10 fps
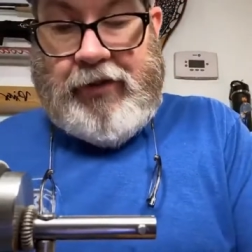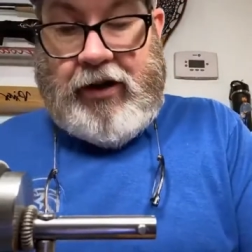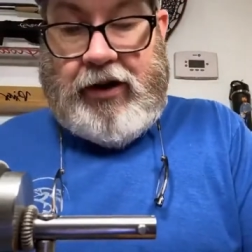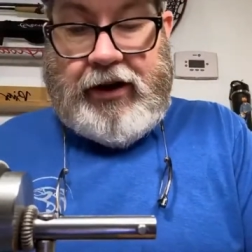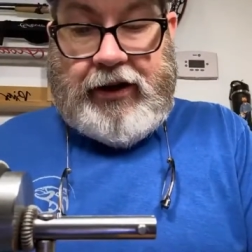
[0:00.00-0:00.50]

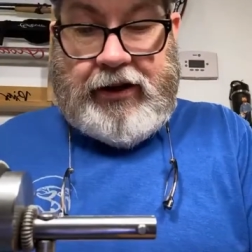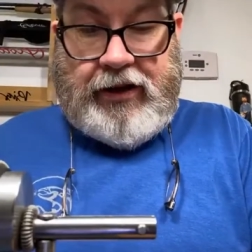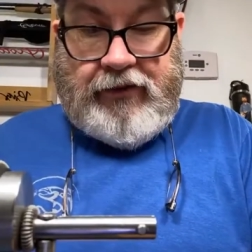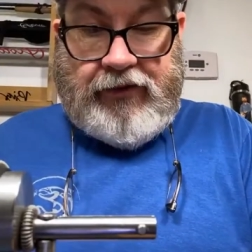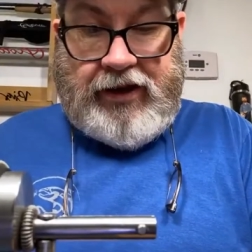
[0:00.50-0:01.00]

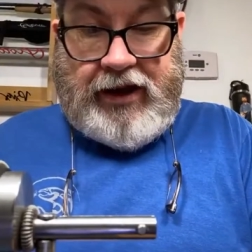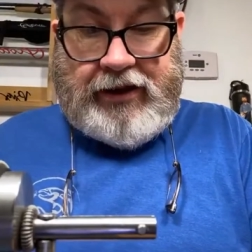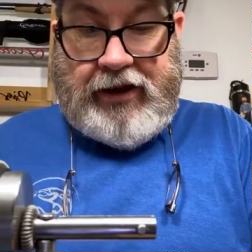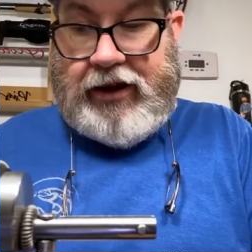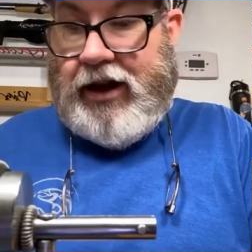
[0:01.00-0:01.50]
upon,
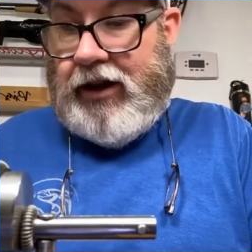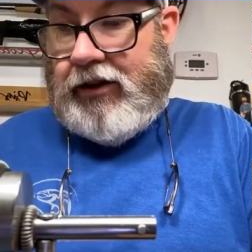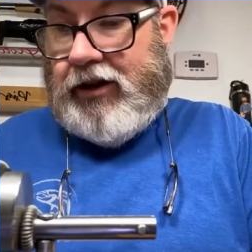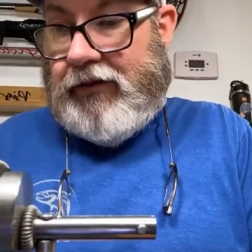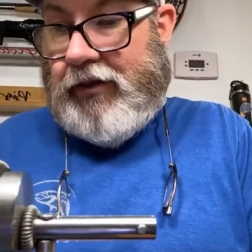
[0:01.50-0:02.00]
forget the
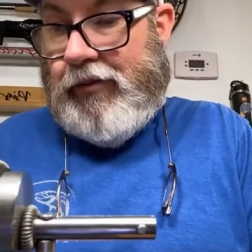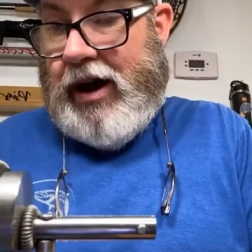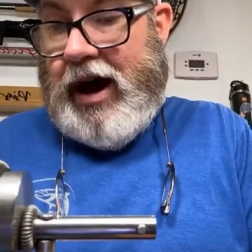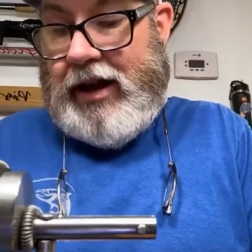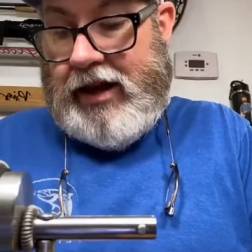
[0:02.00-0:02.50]
color of the
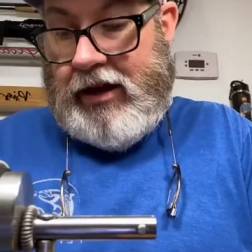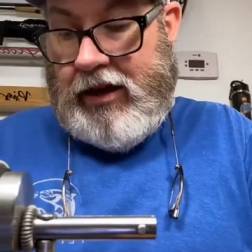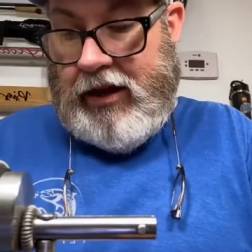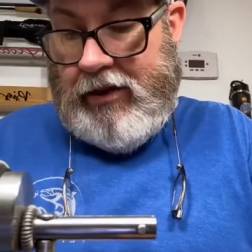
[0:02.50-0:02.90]
body,